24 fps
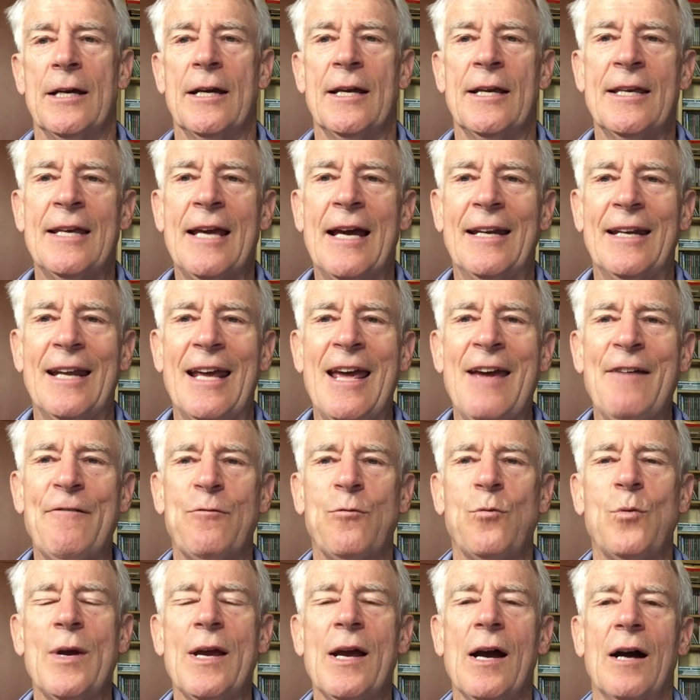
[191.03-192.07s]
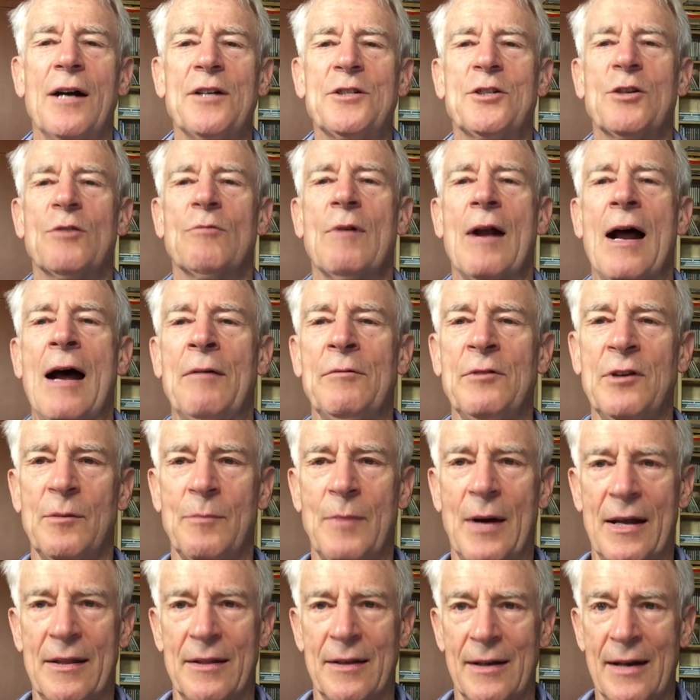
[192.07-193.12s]
Yet, if we are surrounded
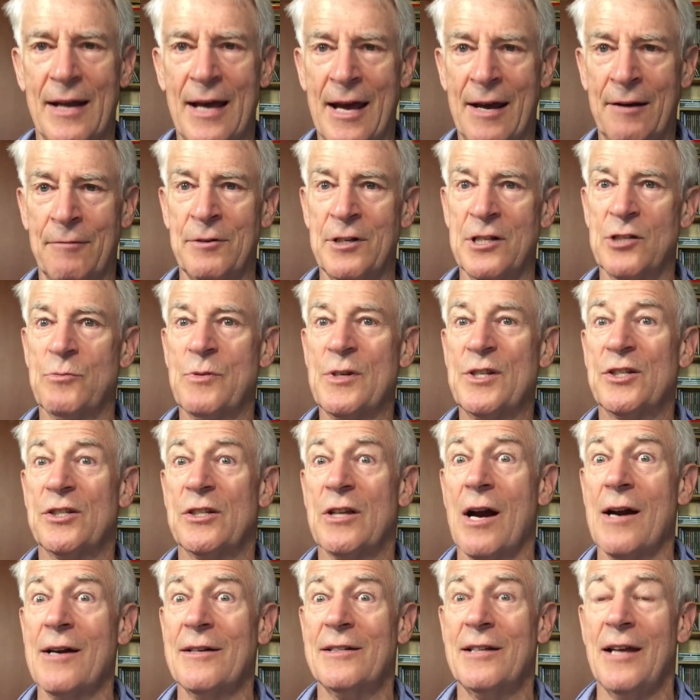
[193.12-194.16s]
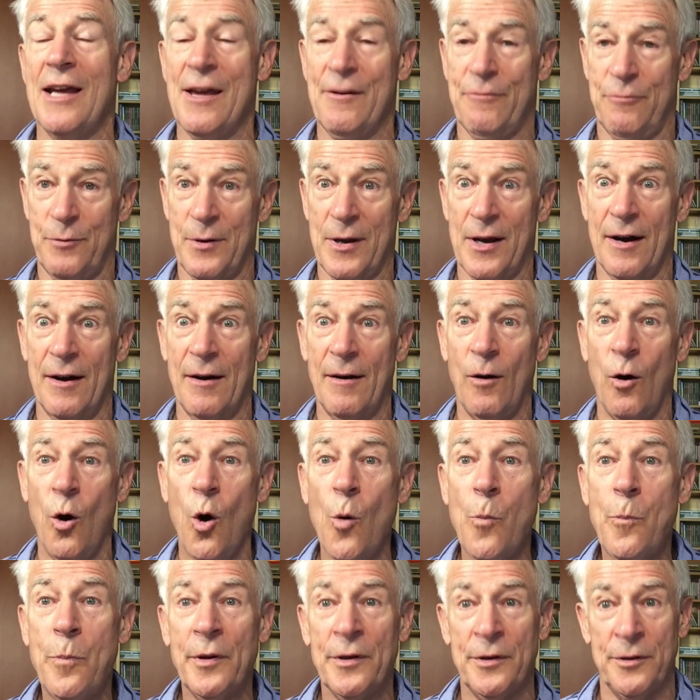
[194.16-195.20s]
by the language, we start, to, if we are
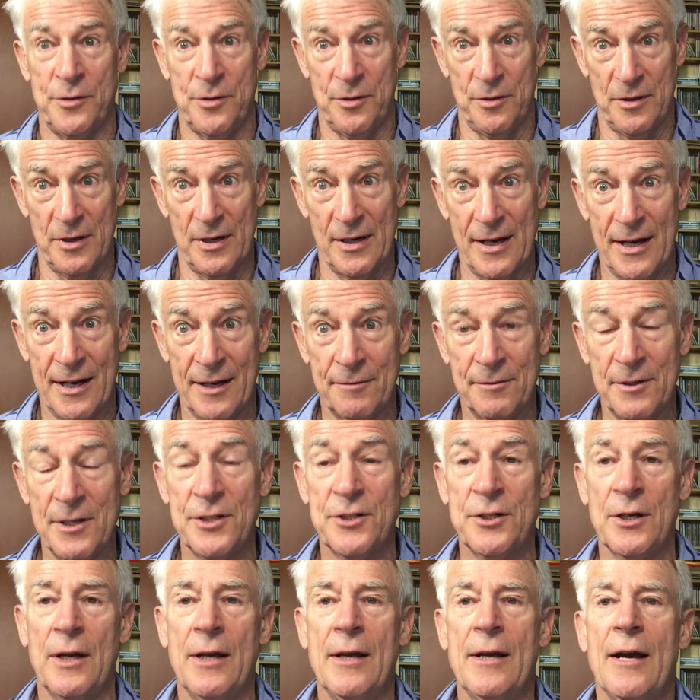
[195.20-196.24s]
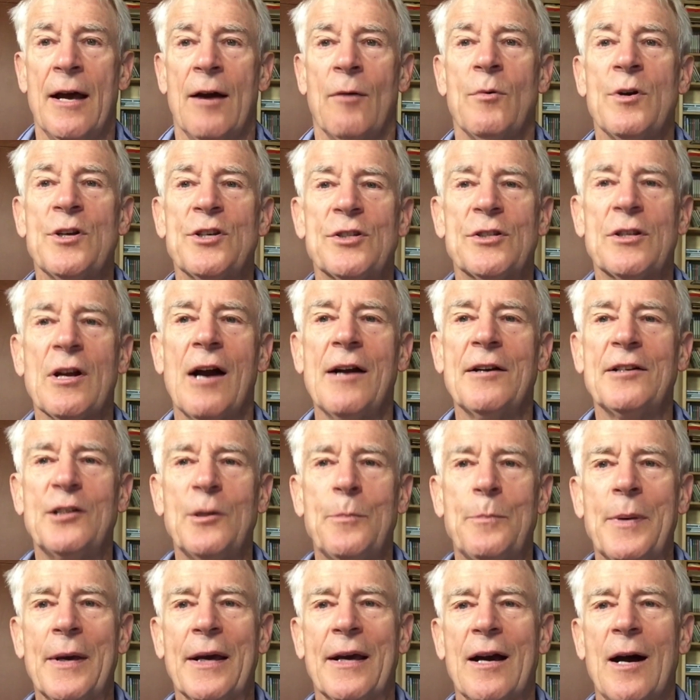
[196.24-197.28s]
open to the language, we start to
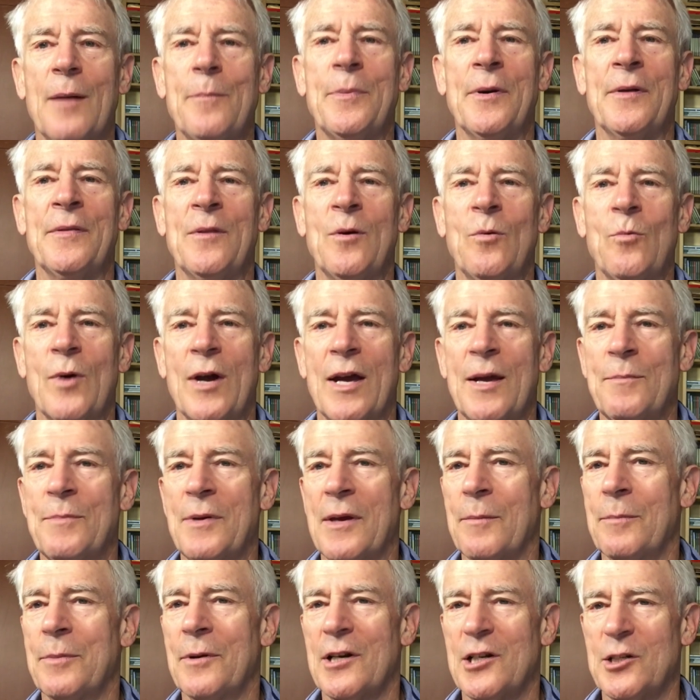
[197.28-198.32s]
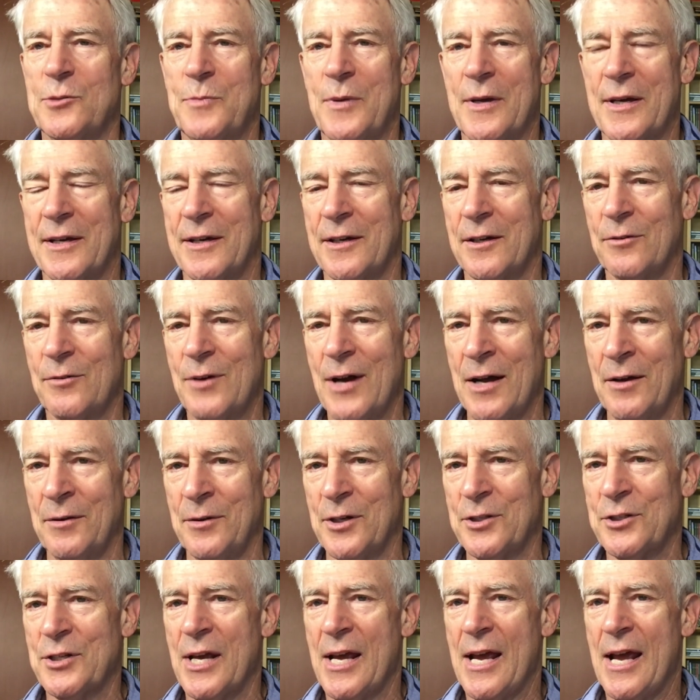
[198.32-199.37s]
pick up on the way people are speaking around
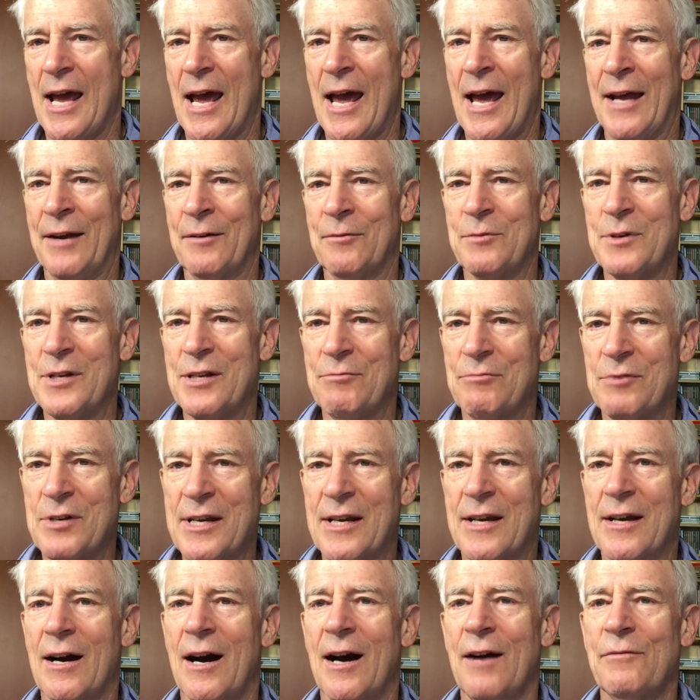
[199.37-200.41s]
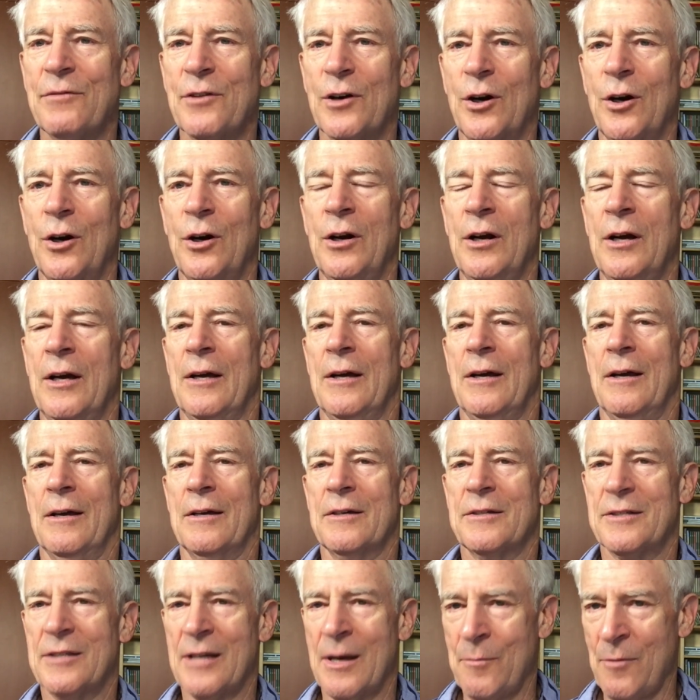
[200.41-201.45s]
us and we recover
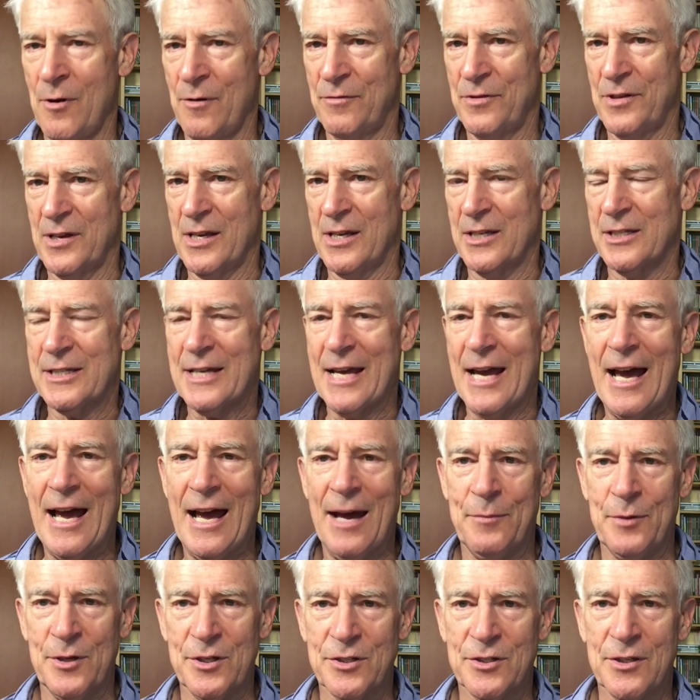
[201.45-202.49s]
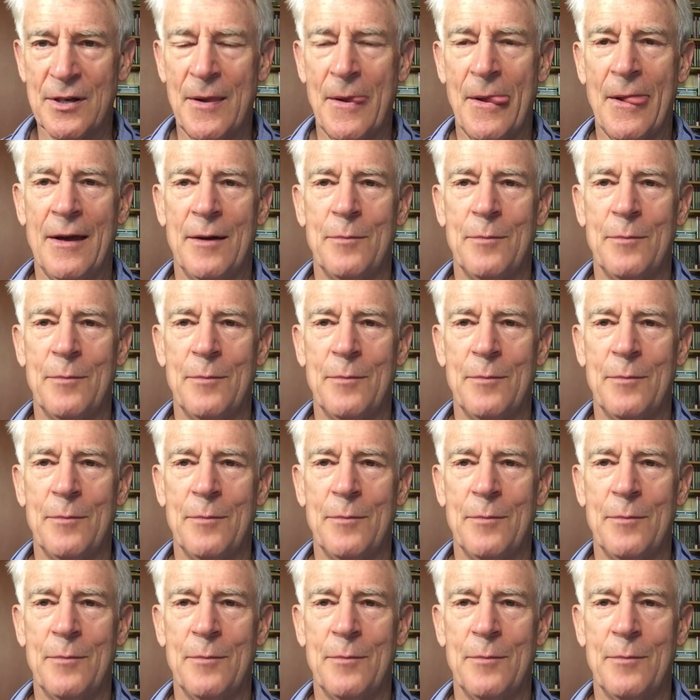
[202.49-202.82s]
some of these habits.